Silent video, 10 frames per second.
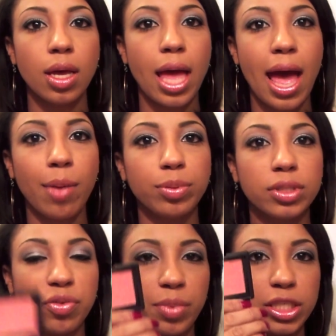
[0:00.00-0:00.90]

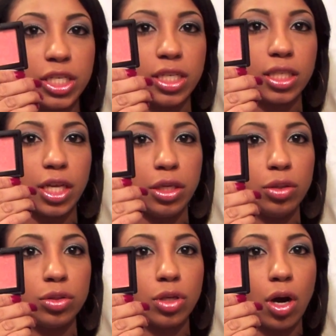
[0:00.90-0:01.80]
apples of my cheeks, I
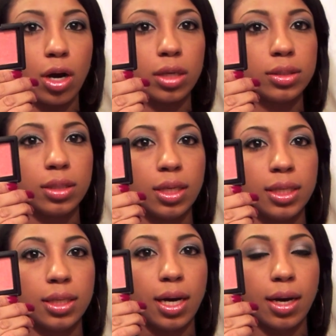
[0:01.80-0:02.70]
used NARS
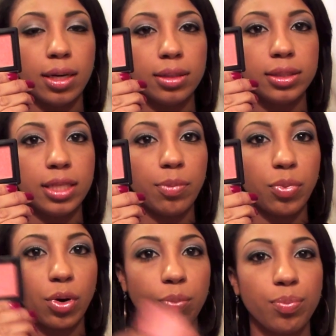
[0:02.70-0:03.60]
uh, Deep
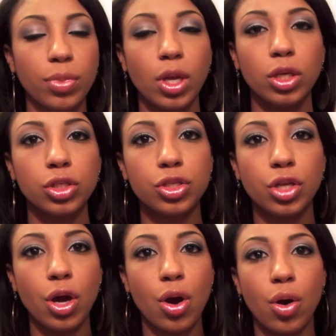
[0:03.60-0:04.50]
Throat.
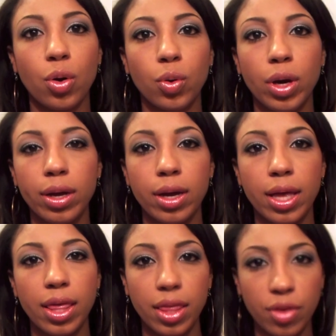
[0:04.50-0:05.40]
So
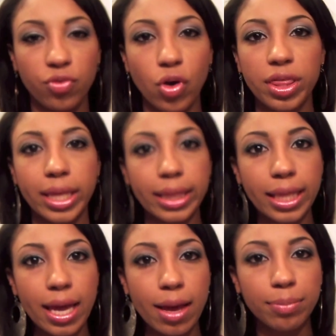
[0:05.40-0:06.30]
for the
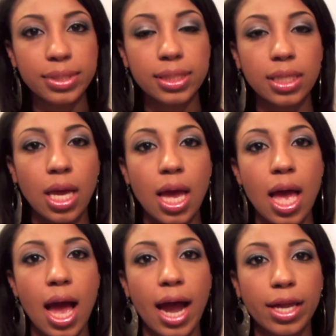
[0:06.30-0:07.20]
lips,
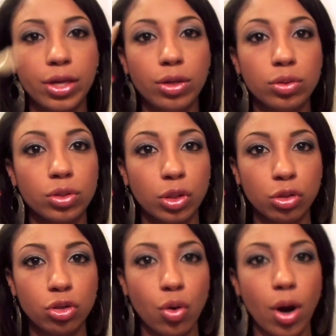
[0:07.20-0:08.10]
I use Look
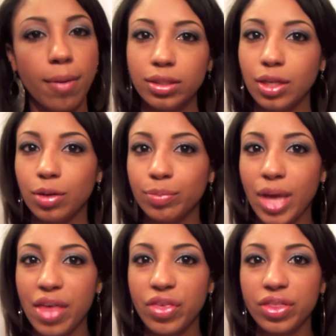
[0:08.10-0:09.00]
Shore. So
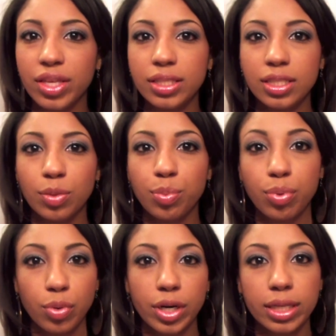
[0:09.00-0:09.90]
I think this is a
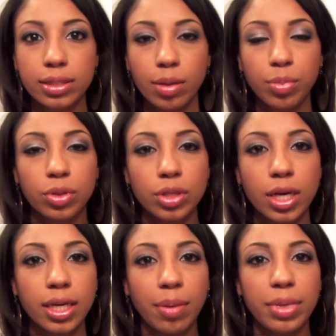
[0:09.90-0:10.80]
pretty simple
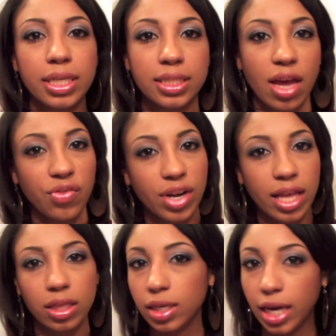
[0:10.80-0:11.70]
look. I mean, it's an
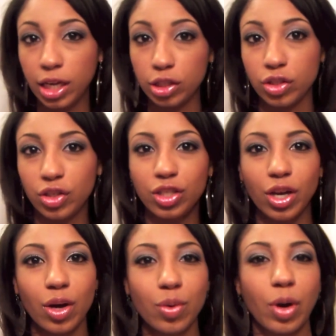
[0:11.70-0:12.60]
everyday look. I use it to
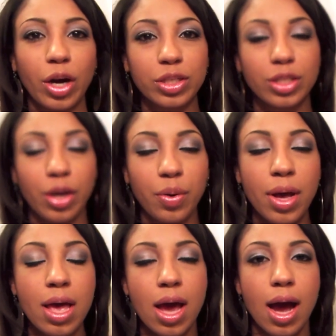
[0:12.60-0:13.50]
go to work. So,
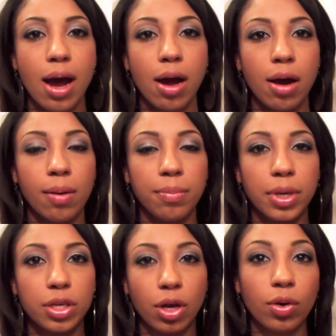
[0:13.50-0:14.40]
um,
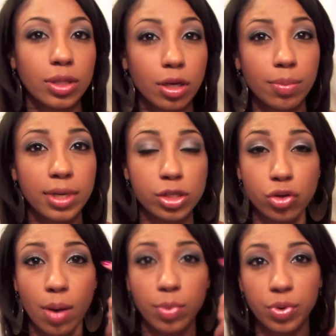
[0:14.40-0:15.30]
you know, a little bit of
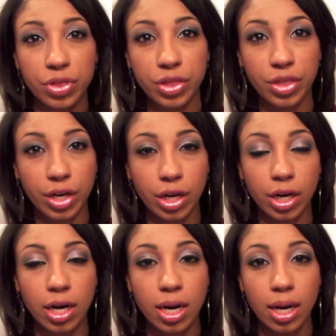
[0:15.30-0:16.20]
drama with the
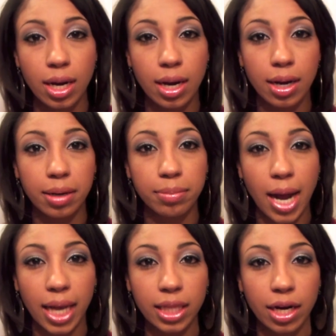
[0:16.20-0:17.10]
thicker um,
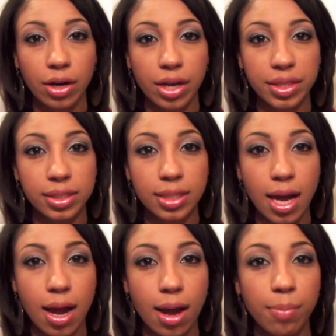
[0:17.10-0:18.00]
eyeliner at the
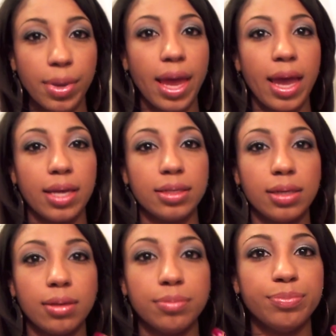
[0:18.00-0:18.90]
top and
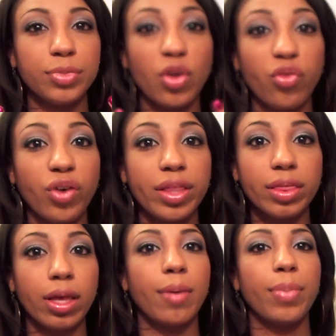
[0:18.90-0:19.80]
um, a
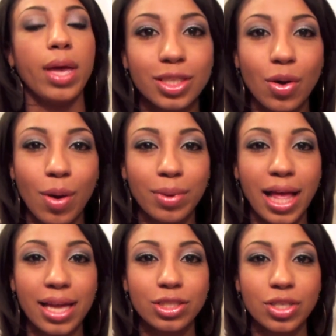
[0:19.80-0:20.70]
fun lip. So I'm
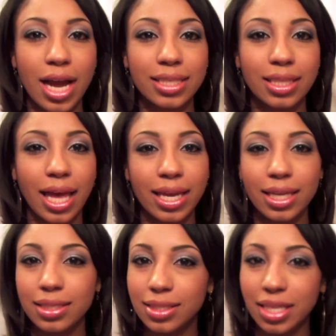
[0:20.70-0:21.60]
glad you guys
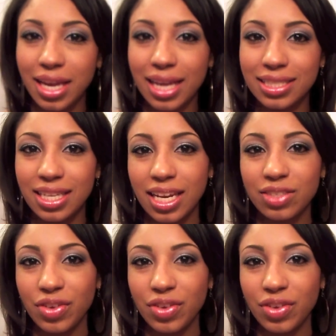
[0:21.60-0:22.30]
like it. See you guys in the next